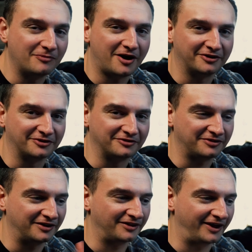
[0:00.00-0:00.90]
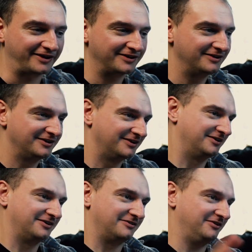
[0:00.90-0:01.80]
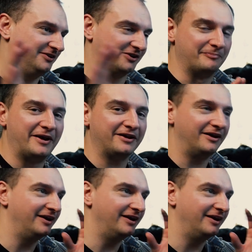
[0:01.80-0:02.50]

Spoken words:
monitors, and like, make